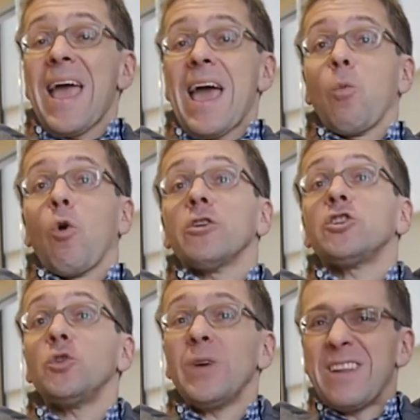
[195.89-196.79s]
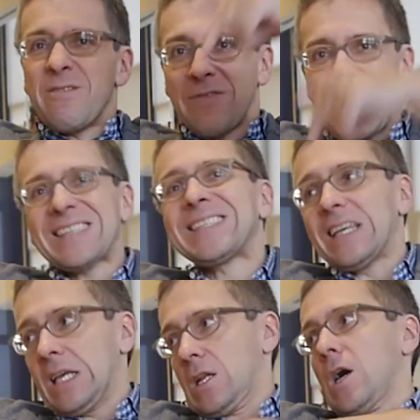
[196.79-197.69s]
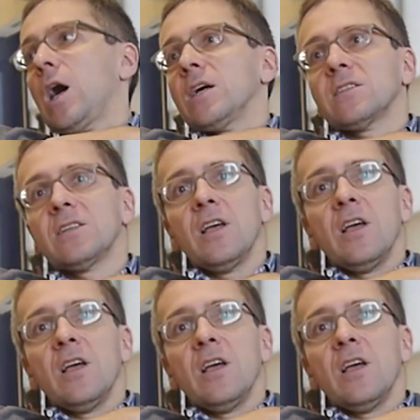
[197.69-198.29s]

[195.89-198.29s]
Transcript: and want to invest in us,